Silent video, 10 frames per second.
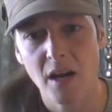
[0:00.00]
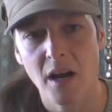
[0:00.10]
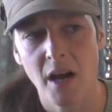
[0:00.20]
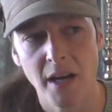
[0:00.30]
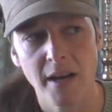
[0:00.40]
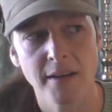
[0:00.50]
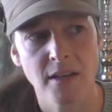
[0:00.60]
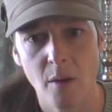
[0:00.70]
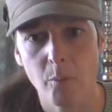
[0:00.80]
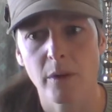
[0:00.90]
I
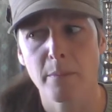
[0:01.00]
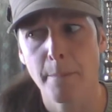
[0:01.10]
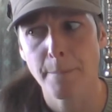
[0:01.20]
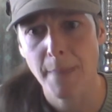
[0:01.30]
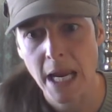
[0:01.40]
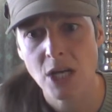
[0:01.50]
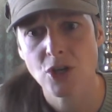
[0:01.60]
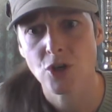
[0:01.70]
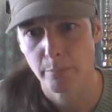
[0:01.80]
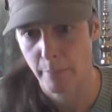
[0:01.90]
ended up with
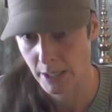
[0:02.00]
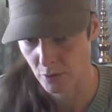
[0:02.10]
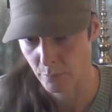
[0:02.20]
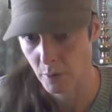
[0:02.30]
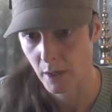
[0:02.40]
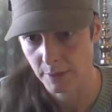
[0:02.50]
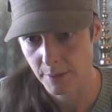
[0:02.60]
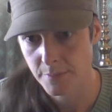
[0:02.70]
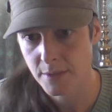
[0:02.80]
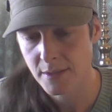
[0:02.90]
major mental
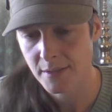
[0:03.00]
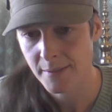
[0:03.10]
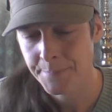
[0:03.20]
problems.